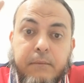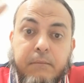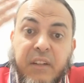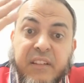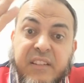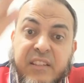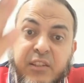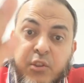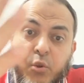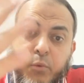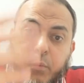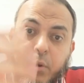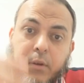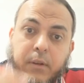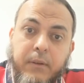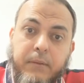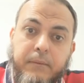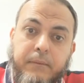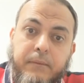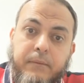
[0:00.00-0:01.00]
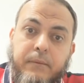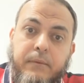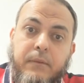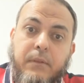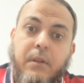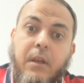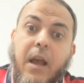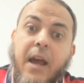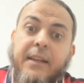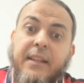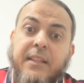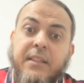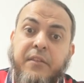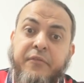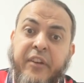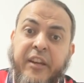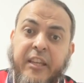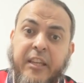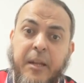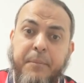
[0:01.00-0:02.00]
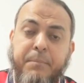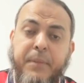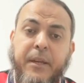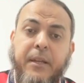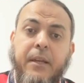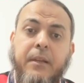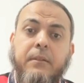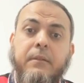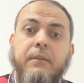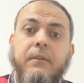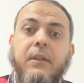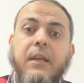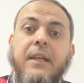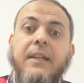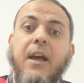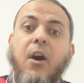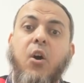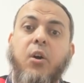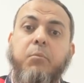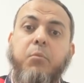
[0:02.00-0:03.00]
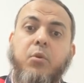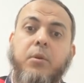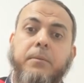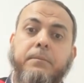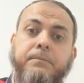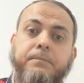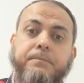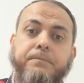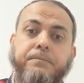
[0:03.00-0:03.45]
But this is your book. Another very great miracle in our book.